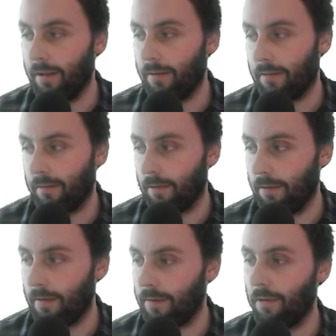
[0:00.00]
just
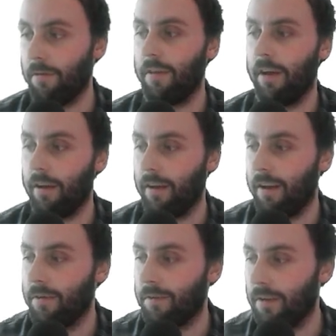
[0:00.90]
do its little thing
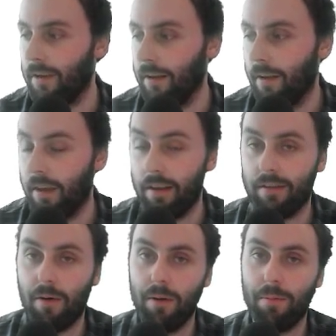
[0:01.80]
and you'll see it's
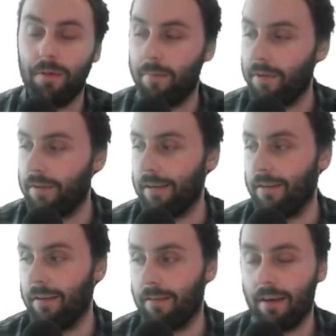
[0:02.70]
now opened up the
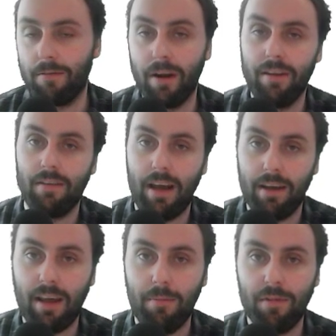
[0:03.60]
1610 race
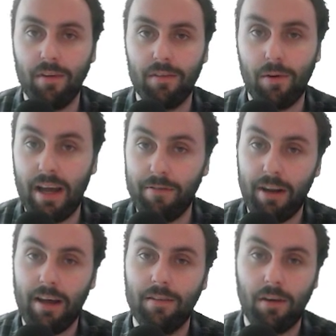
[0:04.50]
at Kempton. So I haven't
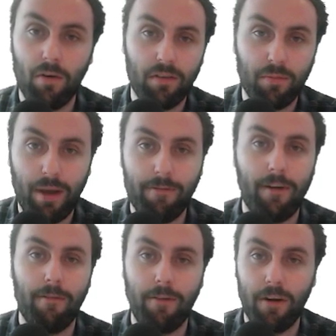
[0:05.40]
had to go on to
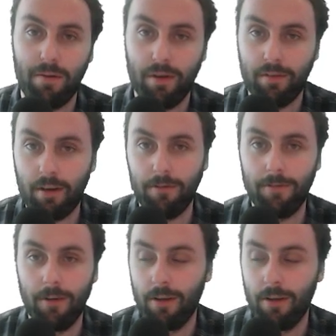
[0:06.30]
Betfair and find it myself.